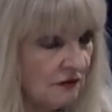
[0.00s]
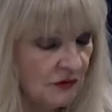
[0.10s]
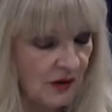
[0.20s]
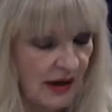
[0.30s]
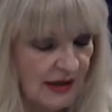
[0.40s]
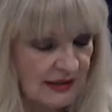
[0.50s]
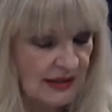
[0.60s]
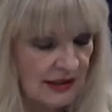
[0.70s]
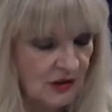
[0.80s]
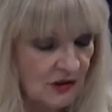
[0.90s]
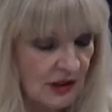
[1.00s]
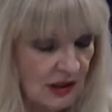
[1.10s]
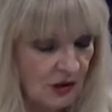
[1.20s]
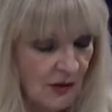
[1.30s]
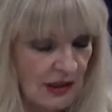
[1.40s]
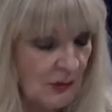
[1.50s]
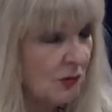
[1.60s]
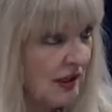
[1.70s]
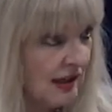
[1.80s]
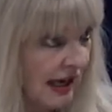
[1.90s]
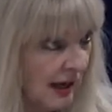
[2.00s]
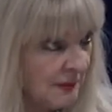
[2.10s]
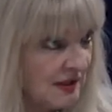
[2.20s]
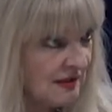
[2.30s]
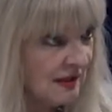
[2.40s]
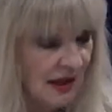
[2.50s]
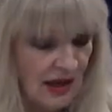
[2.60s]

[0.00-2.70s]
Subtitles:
for access into the U.S. Marine camps.